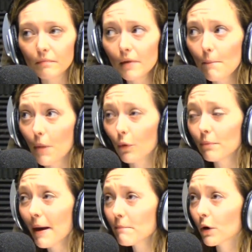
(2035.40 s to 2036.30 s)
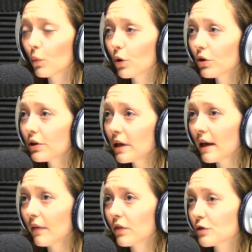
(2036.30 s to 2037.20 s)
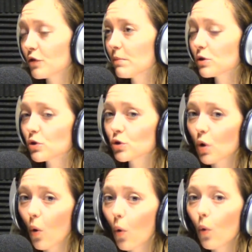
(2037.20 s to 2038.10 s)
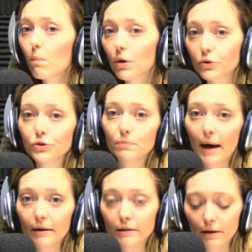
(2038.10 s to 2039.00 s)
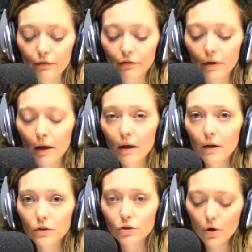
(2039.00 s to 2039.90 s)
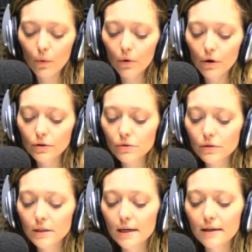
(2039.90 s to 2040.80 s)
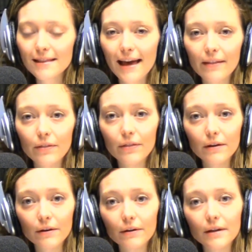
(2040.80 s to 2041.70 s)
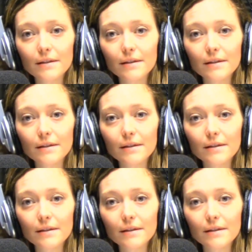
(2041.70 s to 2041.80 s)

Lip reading: But remember, we're looking at this from a soul perspective. So we're also seeing that there is